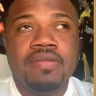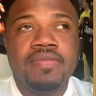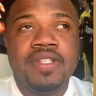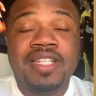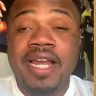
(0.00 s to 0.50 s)

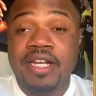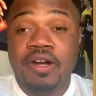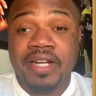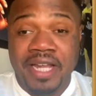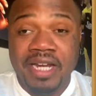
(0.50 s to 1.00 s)
setting their
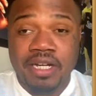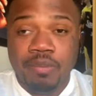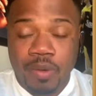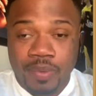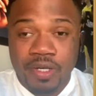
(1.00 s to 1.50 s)
kingdom
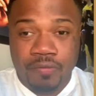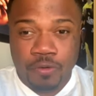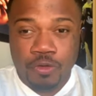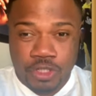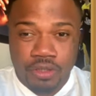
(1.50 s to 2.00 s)
up in the
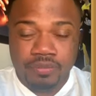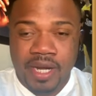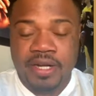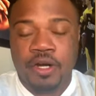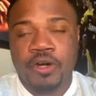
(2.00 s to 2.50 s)
future
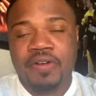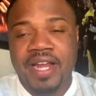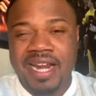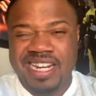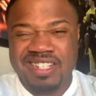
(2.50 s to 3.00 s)
and they're
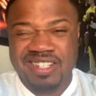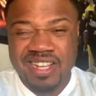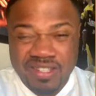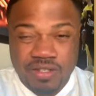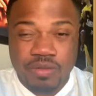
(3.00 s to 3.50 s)
creating
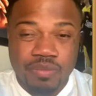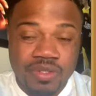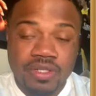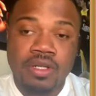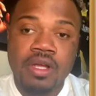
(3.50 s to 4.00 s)
systems